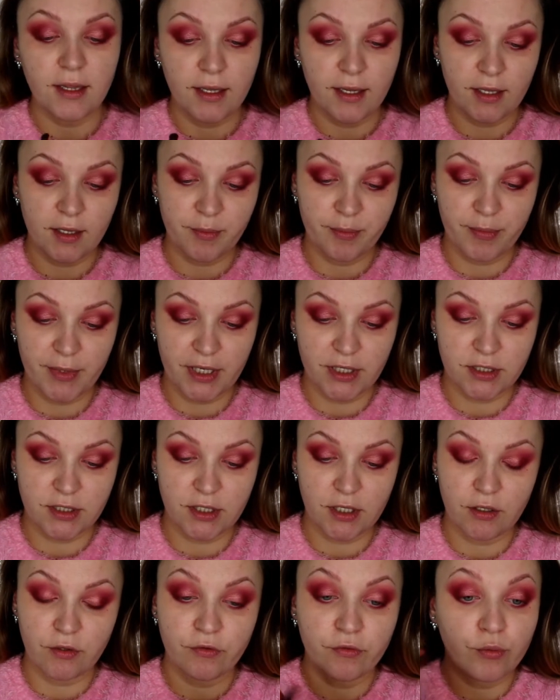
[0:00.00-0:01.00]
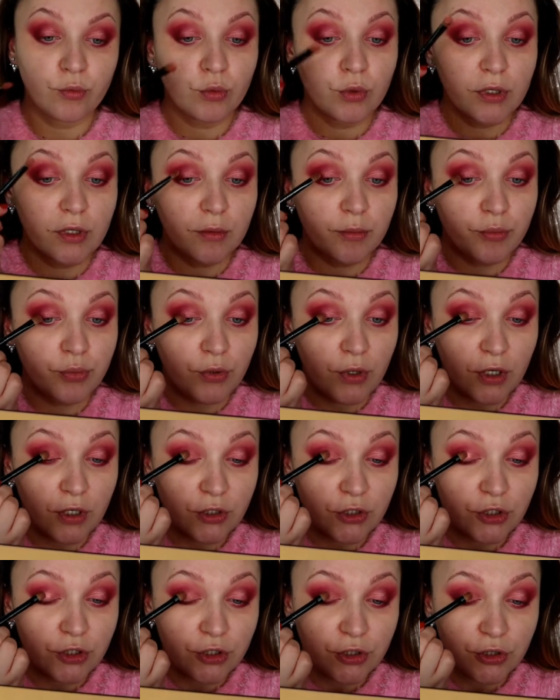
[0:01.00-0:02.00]
I'll help myself with the
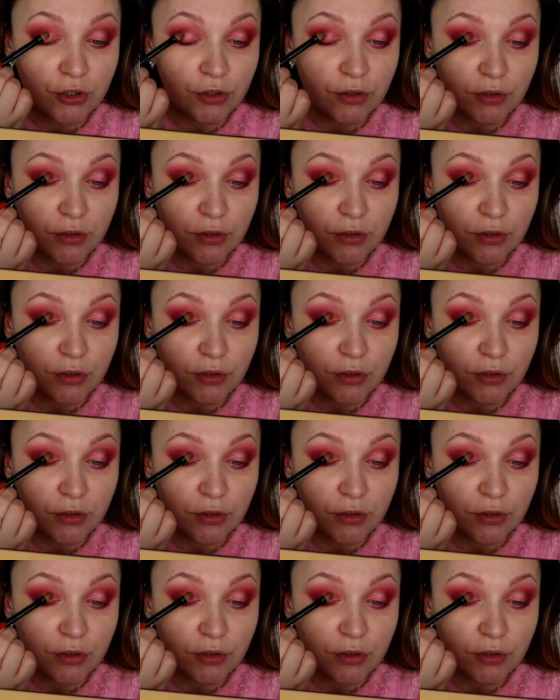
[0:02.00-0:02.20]
brush.